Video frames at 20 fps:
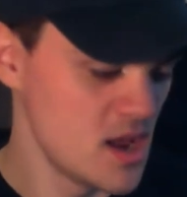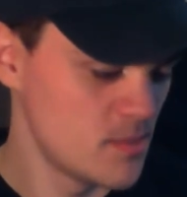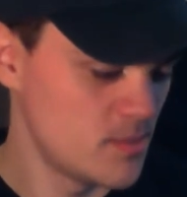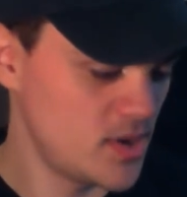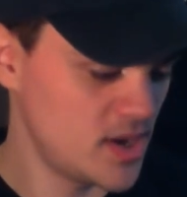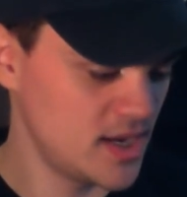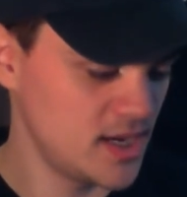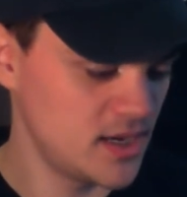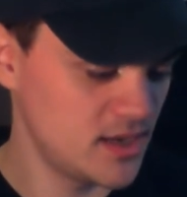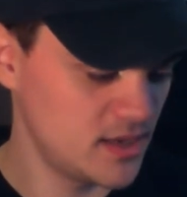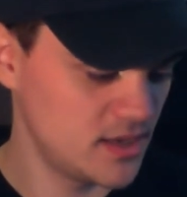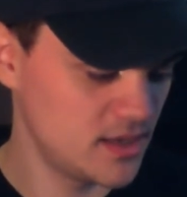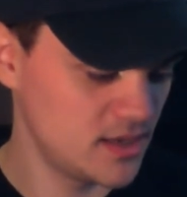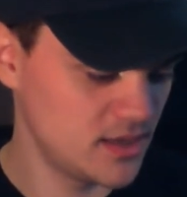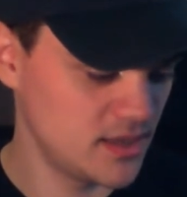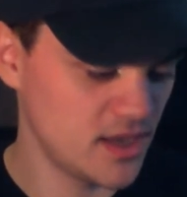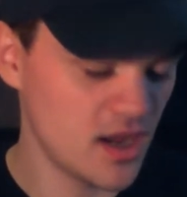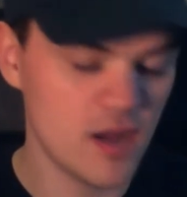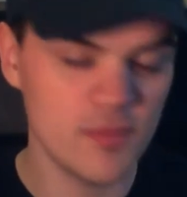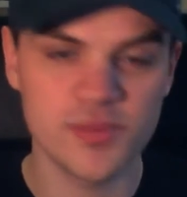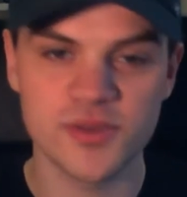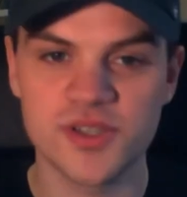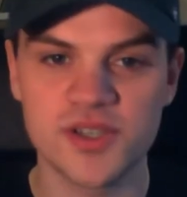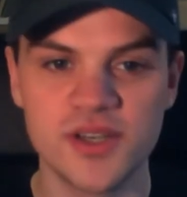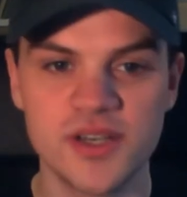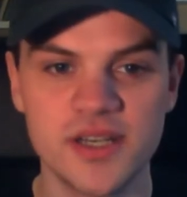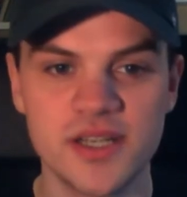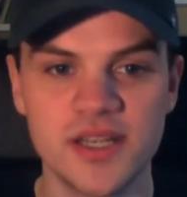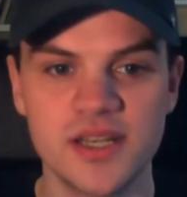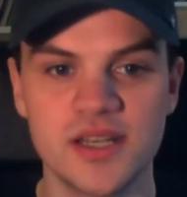But the
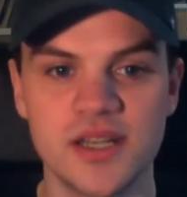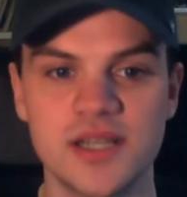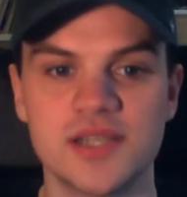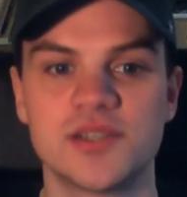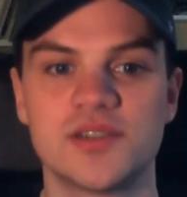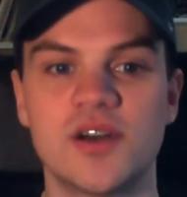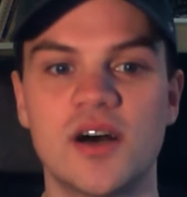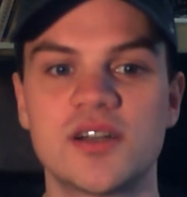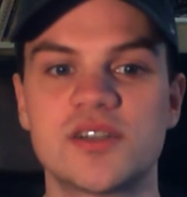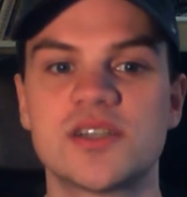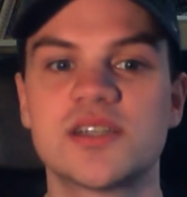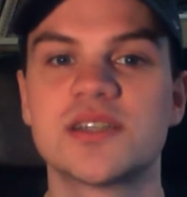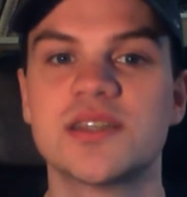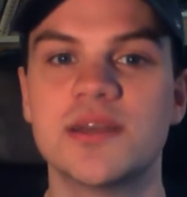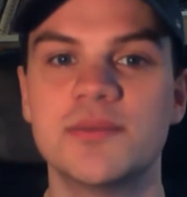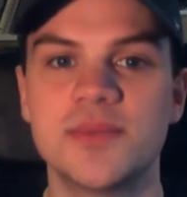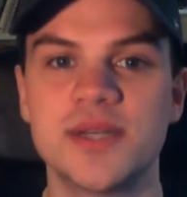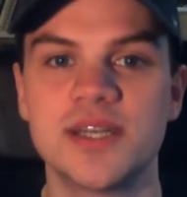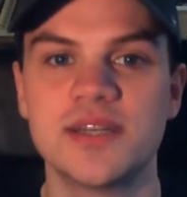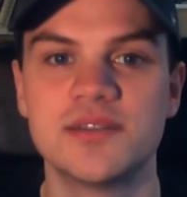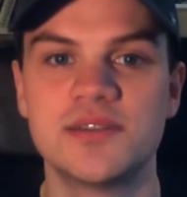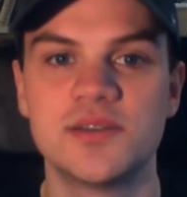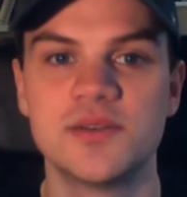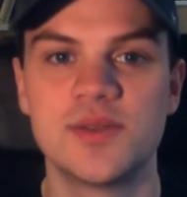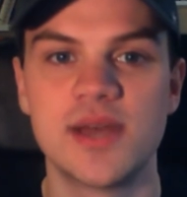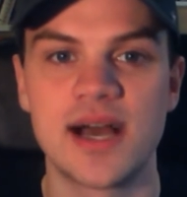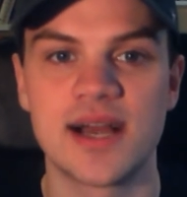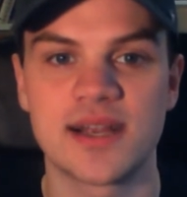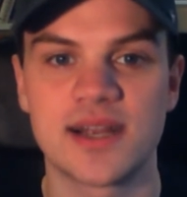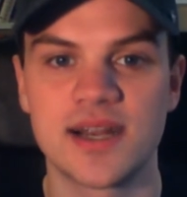opportunity is not just limited to
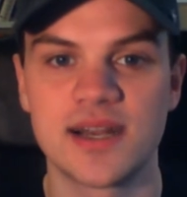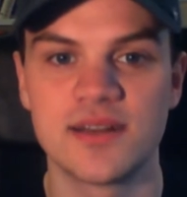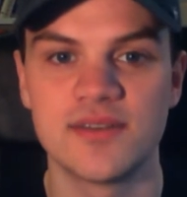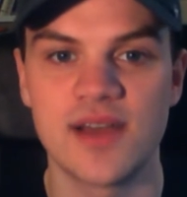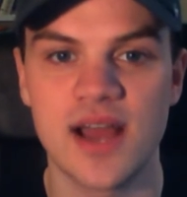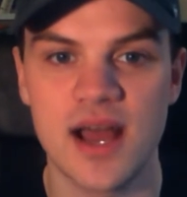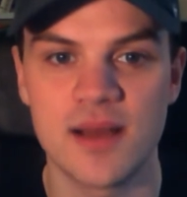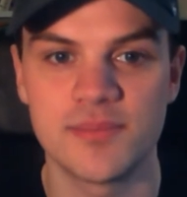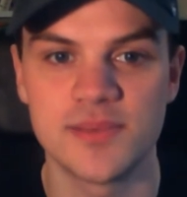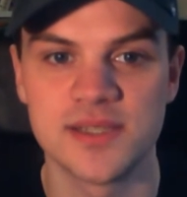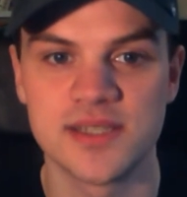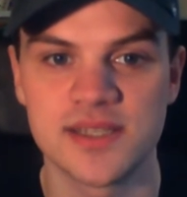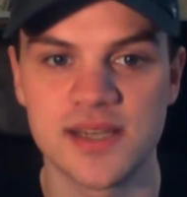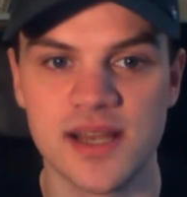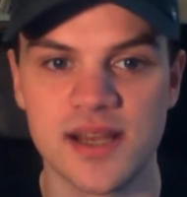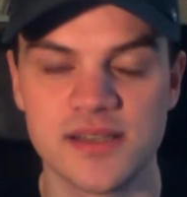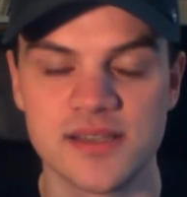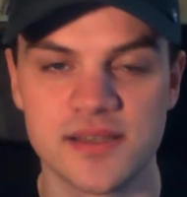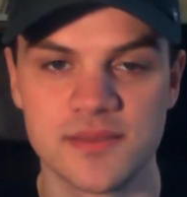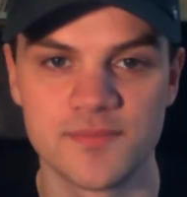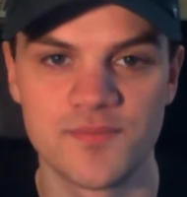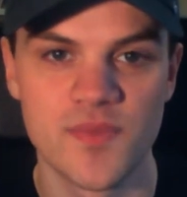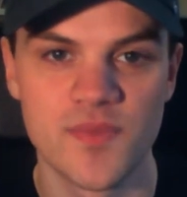that kind of happenstance.